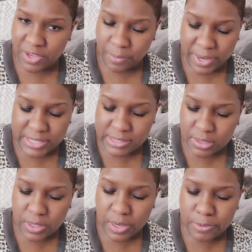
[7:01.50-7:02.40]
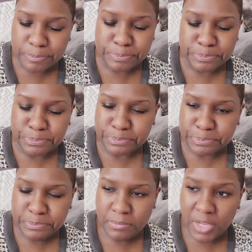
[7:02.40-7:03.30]
grace,
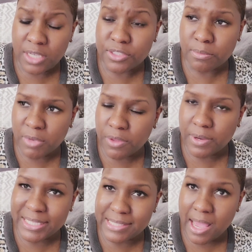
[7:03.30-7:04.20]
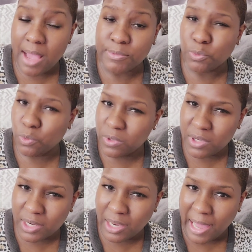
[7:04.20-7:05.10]
because her mother at times would
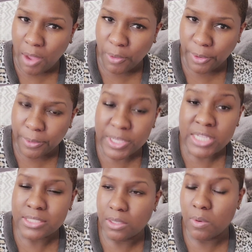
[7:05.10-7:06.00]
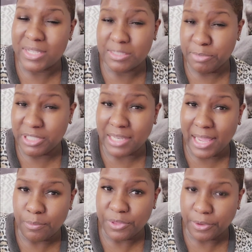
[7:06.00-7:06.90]
allow her to go and spend the night
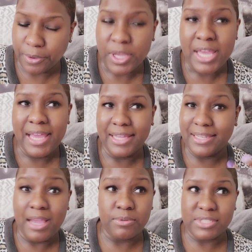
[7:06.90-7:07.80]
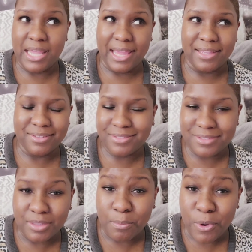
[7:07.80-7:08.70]
with her. And that was like
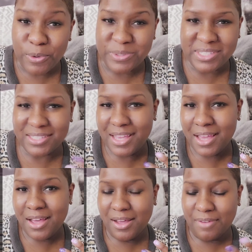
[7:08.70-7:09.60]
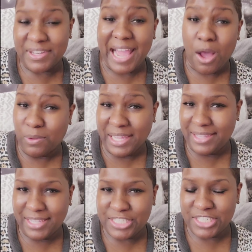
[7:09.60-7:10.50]
the most of an outlet
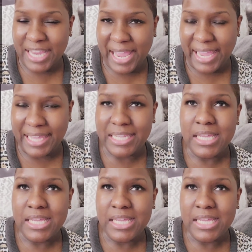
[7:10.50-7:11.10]
that she had.